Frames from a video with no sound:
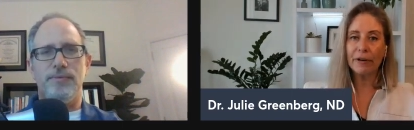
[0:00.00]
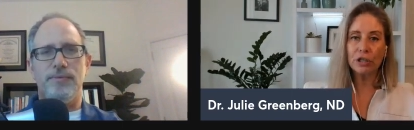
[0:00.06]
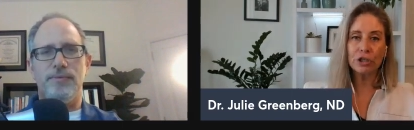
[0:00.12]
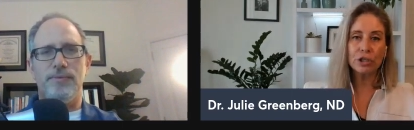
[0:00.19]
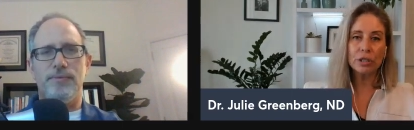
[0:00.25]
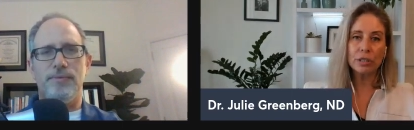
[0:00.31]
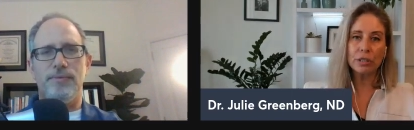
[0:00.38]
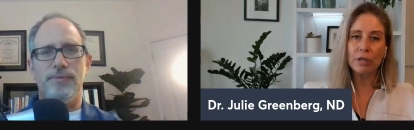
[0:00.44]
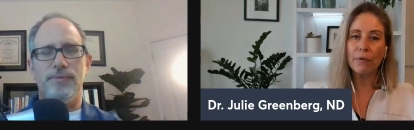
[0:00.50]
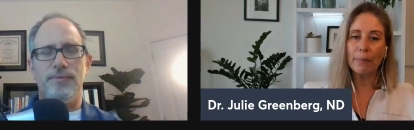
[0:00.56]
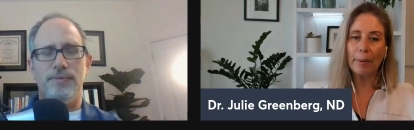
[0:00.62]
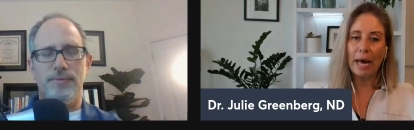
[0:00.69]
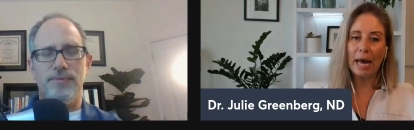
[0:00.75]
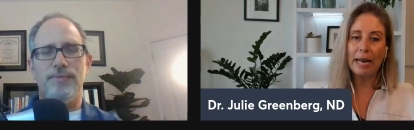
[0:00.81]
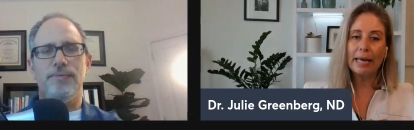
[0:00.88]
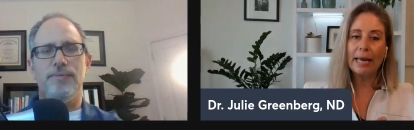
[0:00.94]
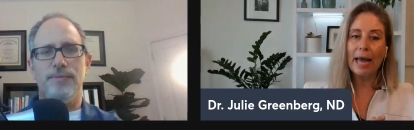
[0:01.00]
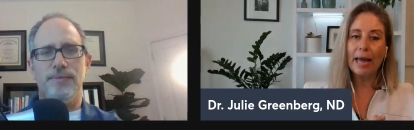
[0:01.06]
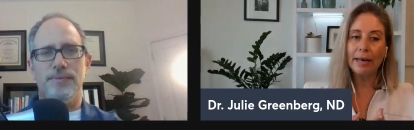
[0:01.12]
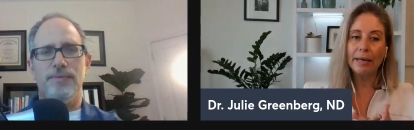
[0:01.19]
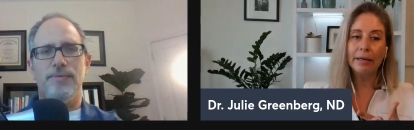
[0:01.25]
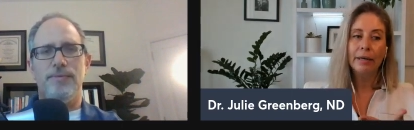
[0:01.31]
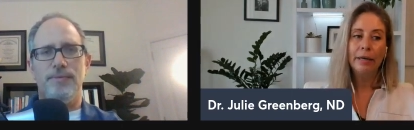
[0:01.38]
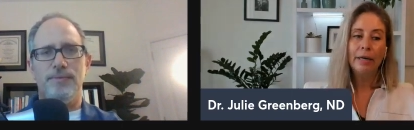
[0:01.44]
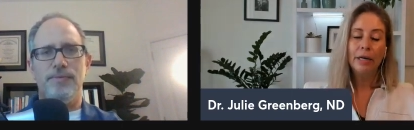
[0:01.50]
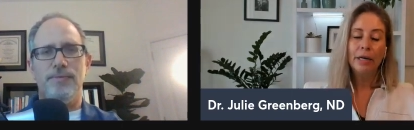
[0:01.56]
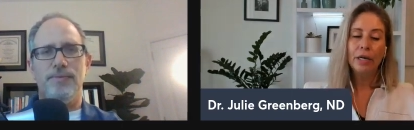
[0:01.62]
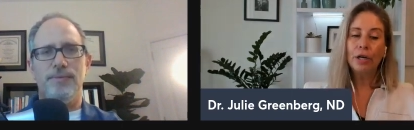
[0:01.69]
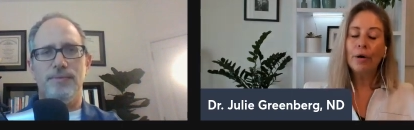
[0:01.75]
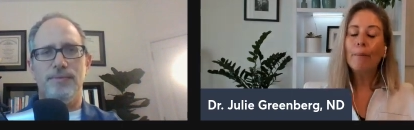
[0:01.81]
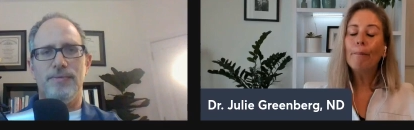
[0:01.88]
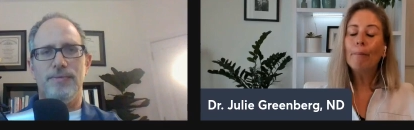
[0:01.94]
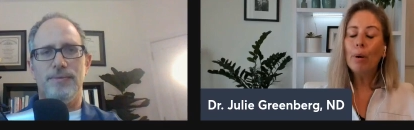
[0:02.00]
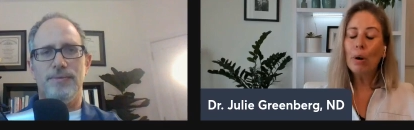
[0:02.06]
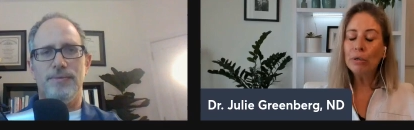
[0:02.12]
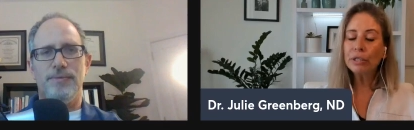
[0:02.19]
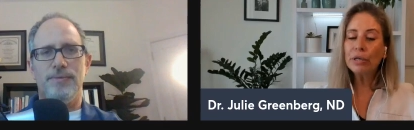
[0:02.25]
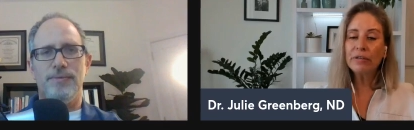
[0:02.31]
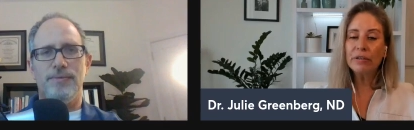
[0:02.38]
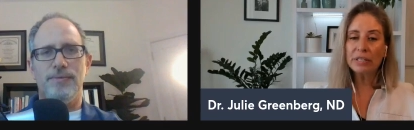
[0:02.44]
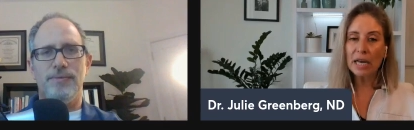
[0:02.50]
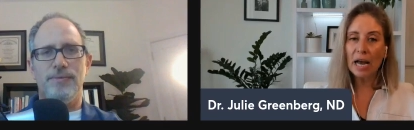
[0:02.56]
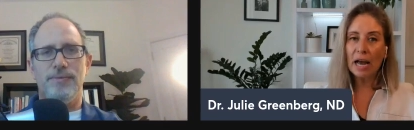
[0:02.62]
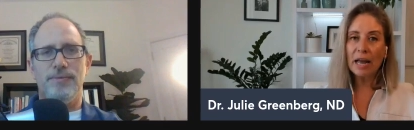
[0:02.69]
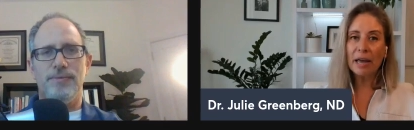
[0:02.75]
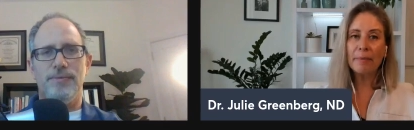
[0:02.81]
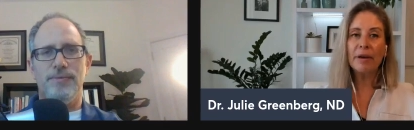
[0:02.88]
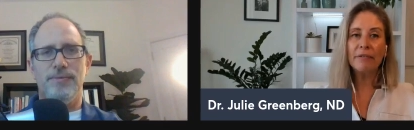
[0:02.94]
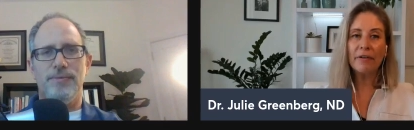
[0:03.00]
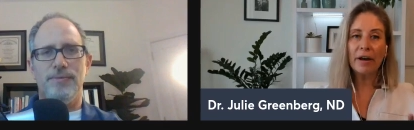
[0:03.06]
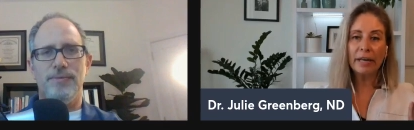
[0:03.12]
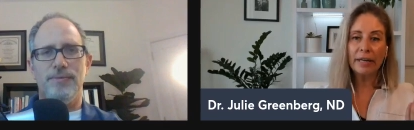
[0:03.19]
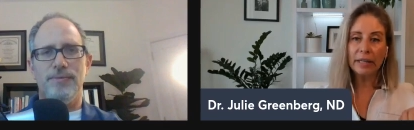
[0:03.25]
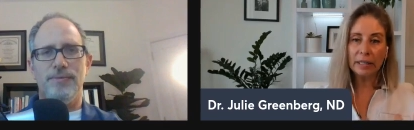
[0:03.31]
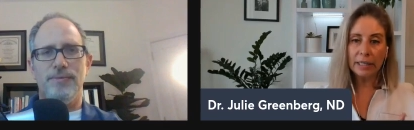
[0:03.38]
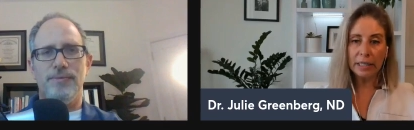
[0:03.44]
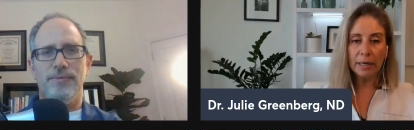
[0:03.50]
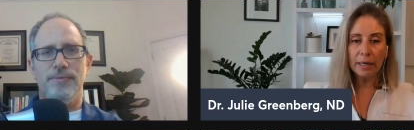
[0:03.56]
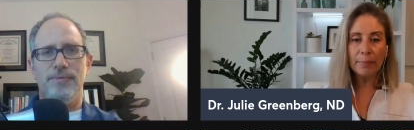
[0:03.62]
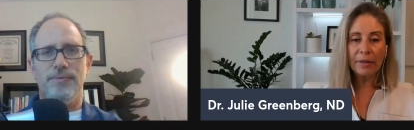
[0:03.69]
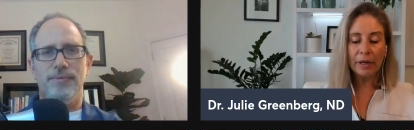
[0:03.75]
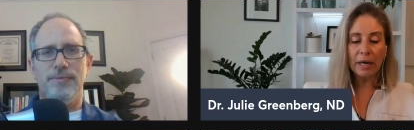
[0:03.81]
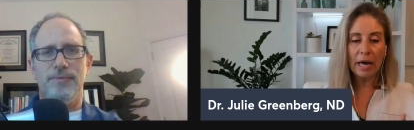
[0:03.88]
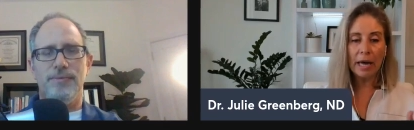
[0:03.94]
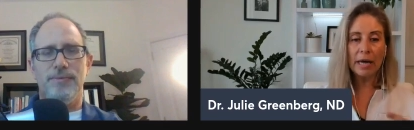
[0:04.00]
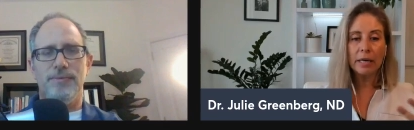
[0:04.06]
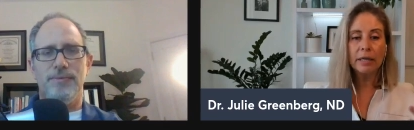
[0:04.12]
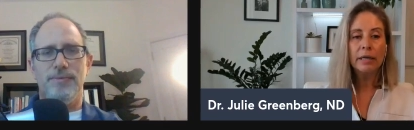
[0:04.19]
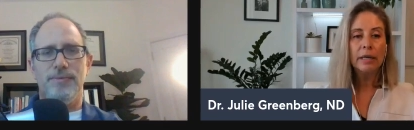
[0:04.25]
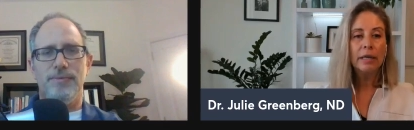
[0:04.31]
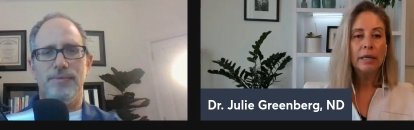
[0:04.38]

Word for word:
Speaker 1: function to the body. And you know, most of the time, if I can clean up the gut,